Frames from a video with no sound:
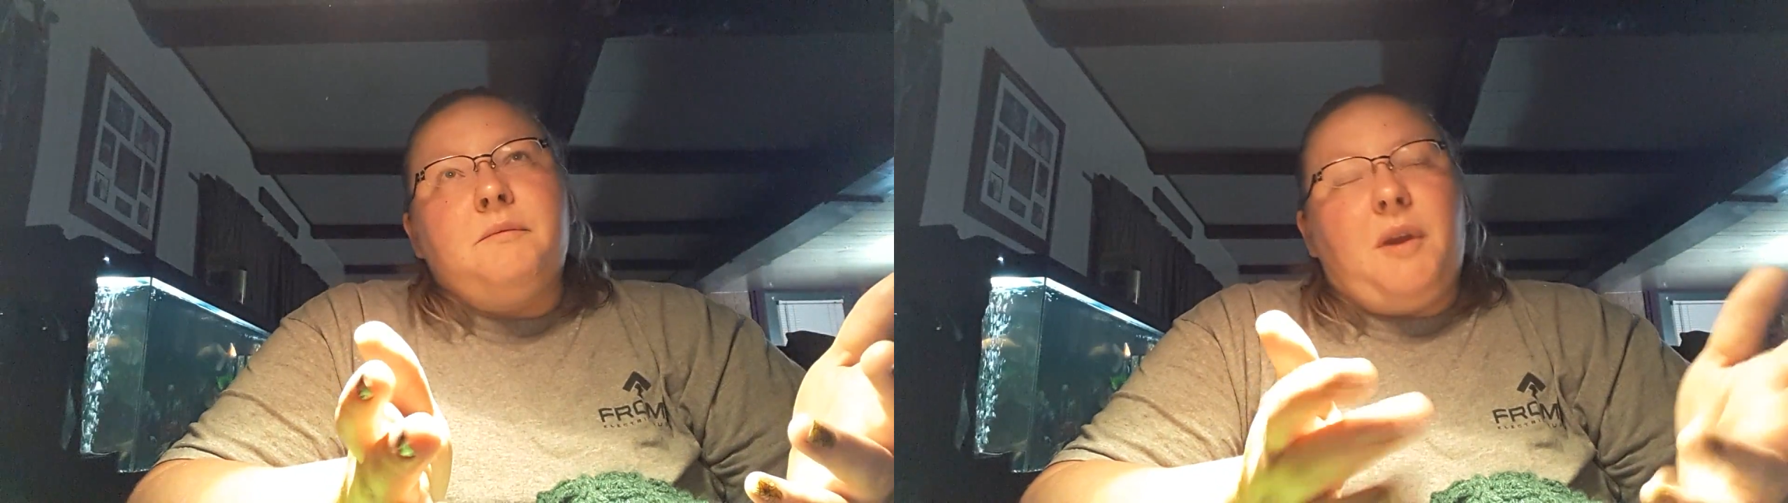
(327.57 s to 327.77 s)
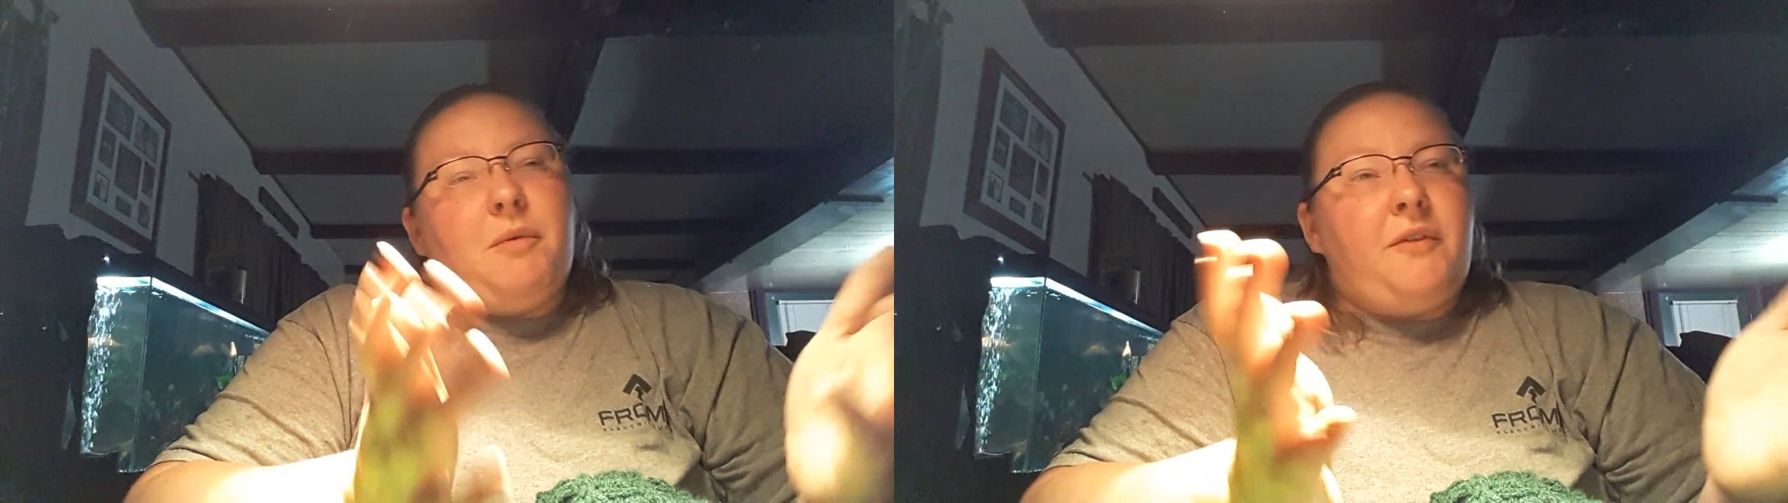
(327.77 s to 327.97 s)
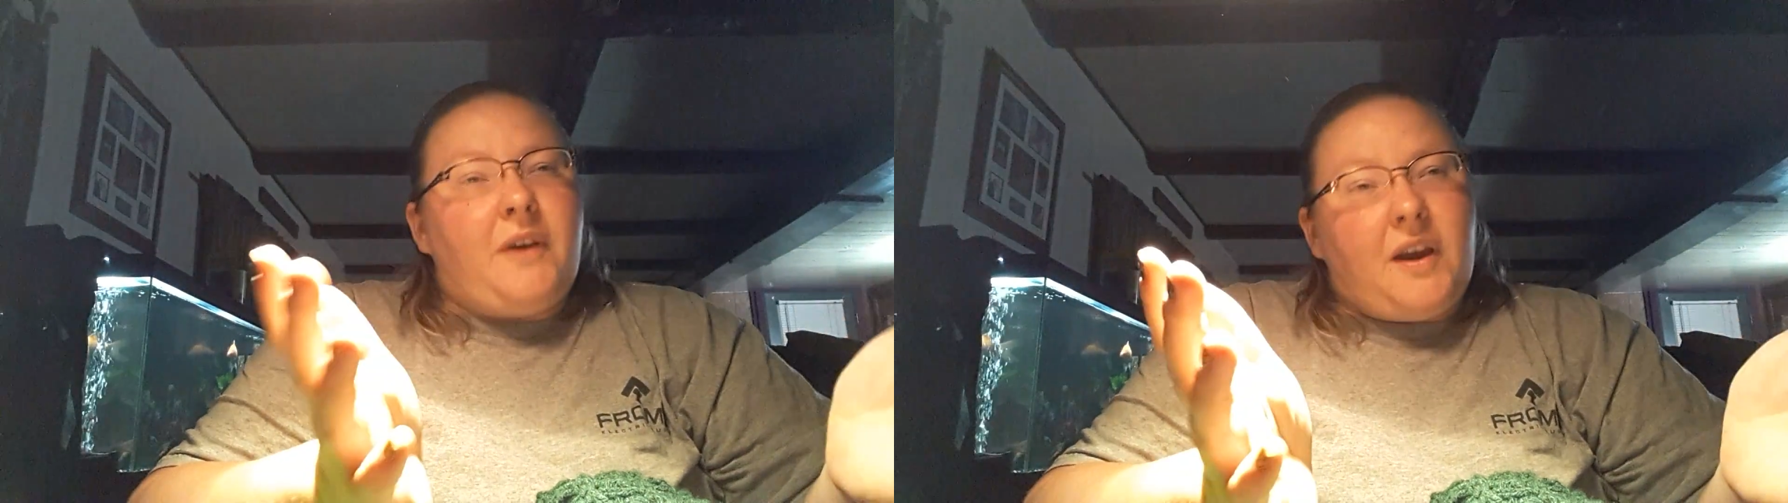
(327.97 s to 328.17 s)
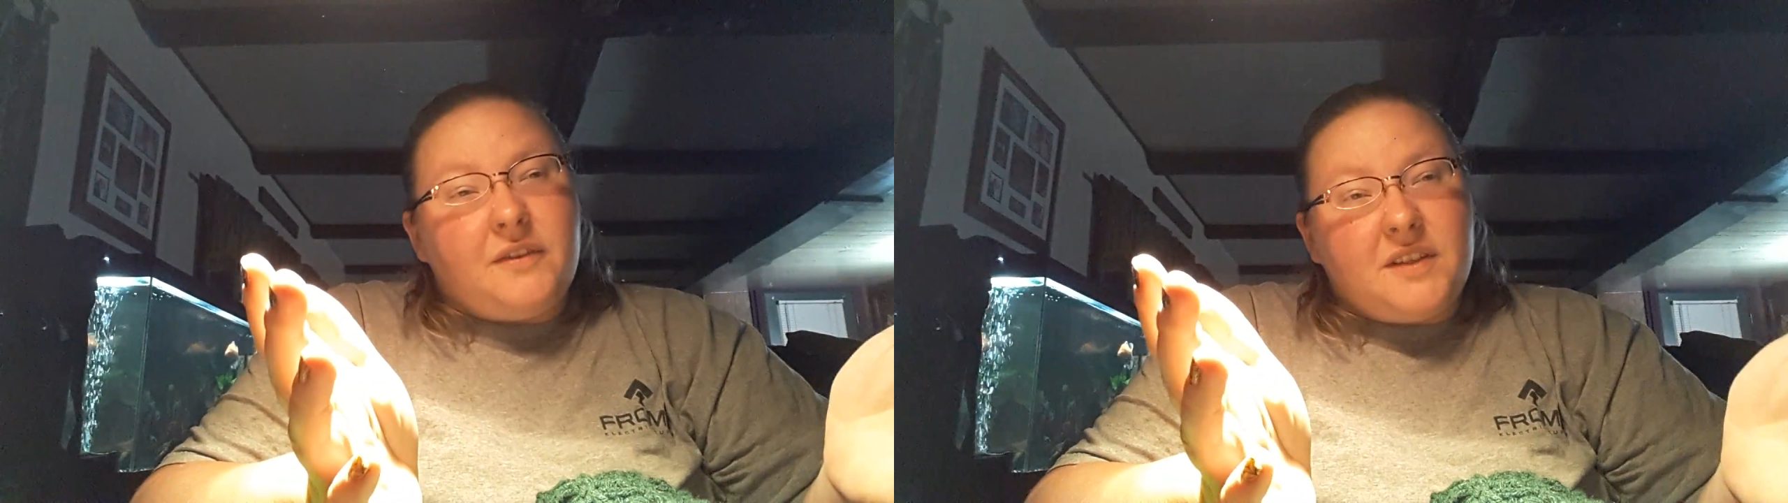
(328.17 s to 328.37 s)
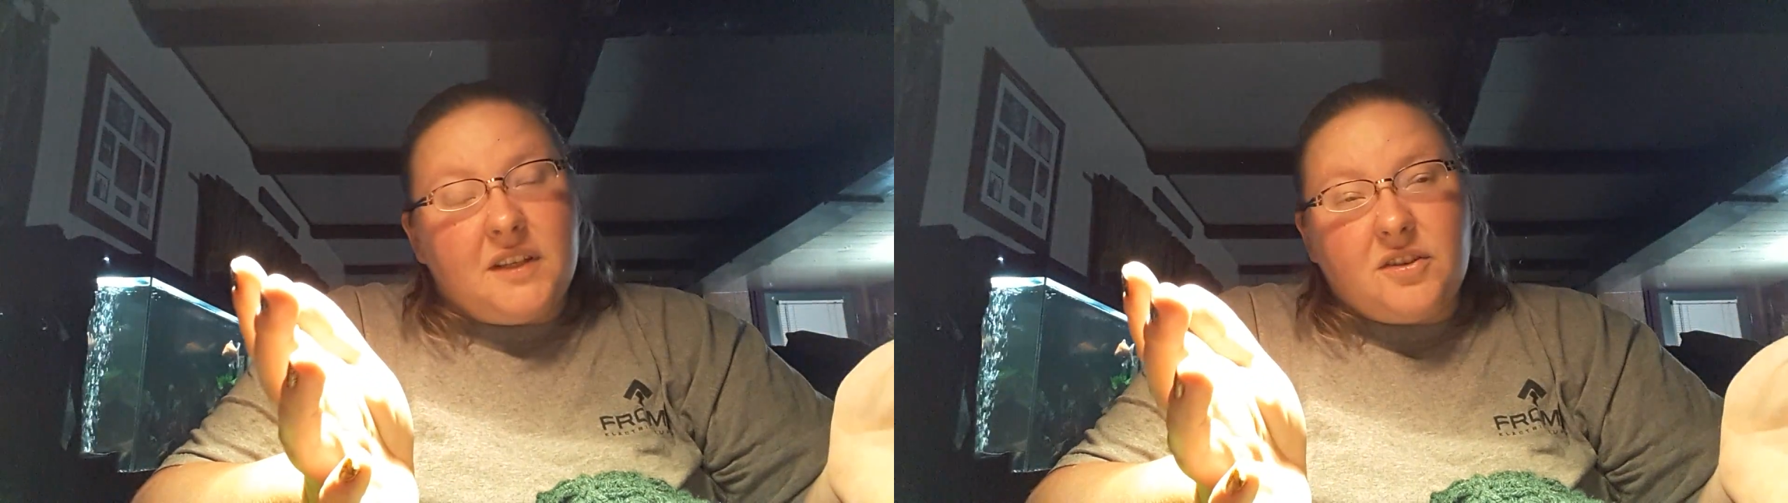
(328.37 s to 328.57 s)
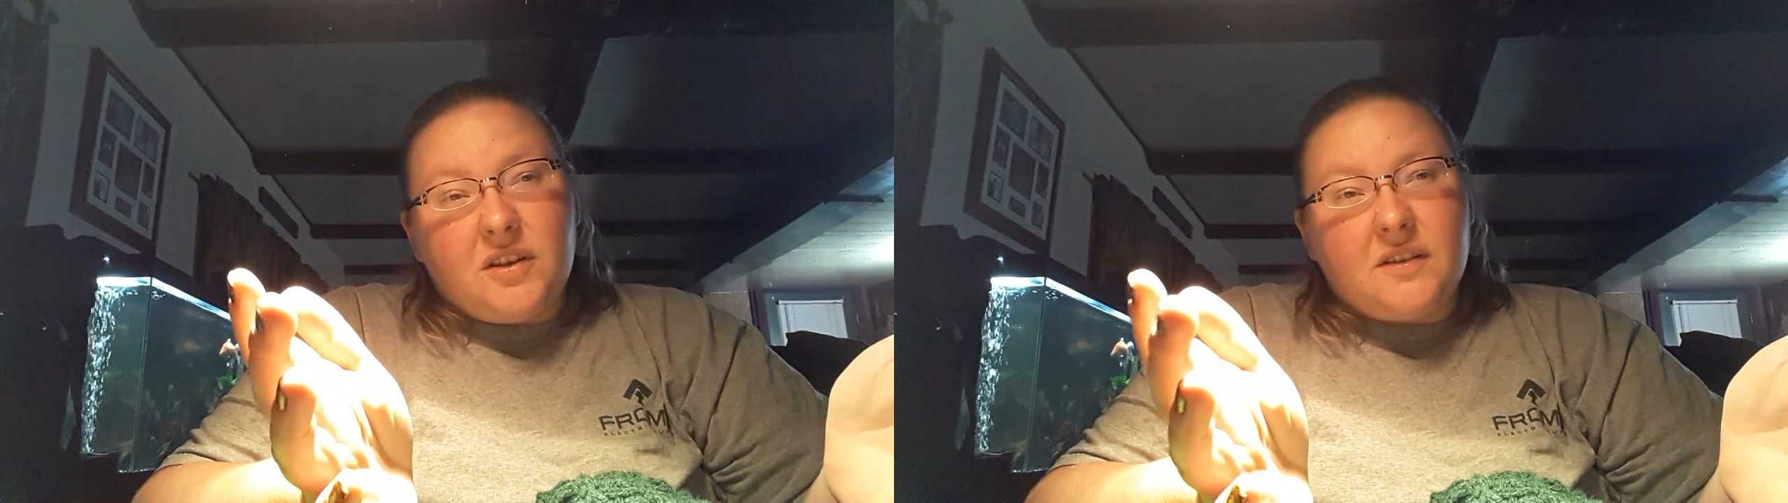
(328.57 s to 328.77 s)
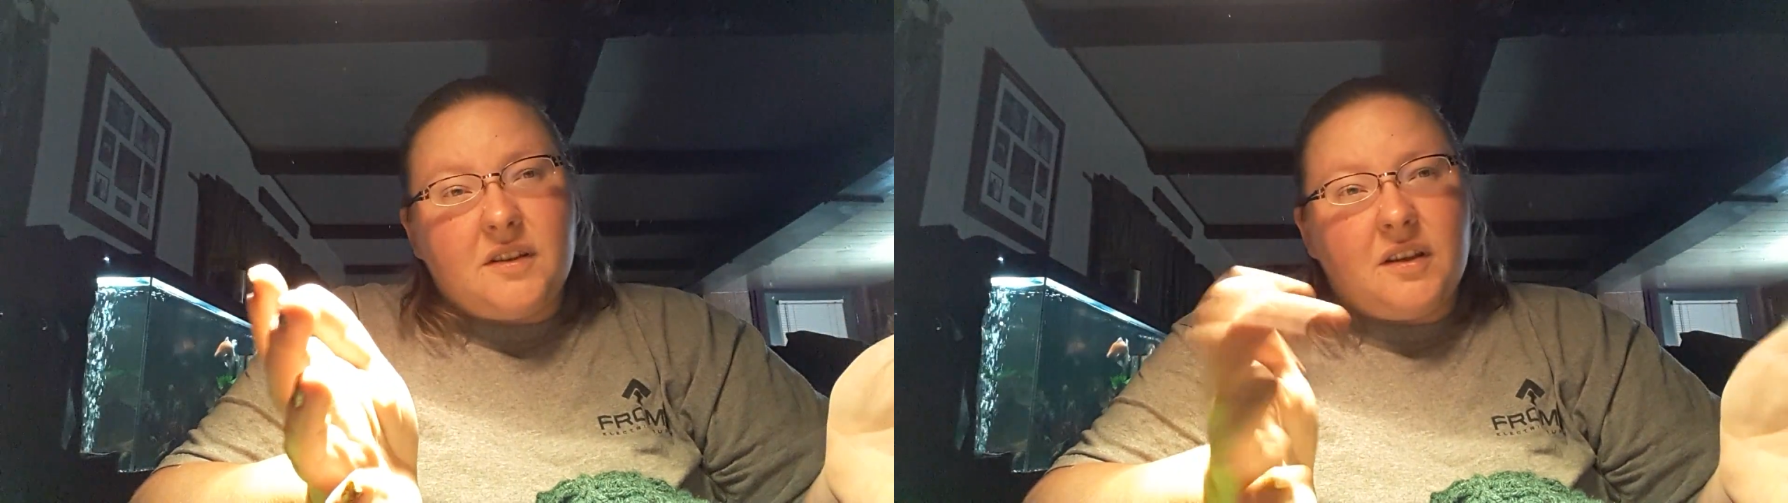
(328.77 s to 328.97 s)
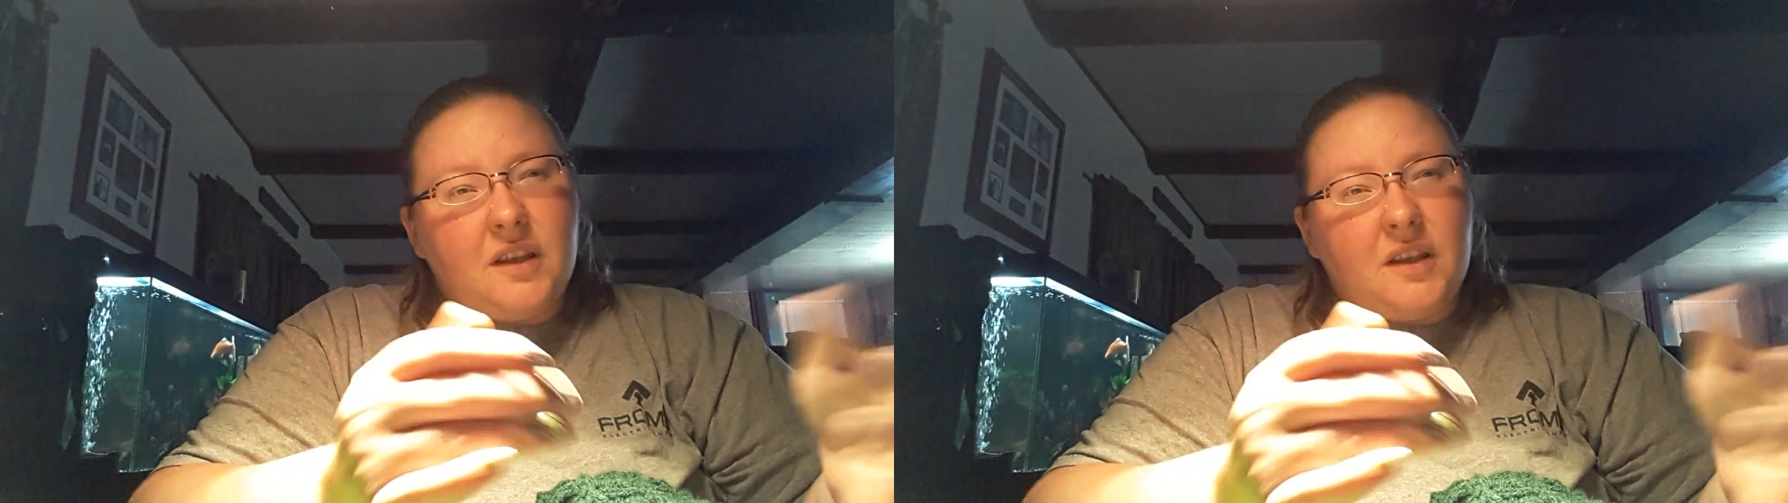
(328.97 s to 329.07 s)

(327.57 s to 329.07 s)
maybe 5 stitches,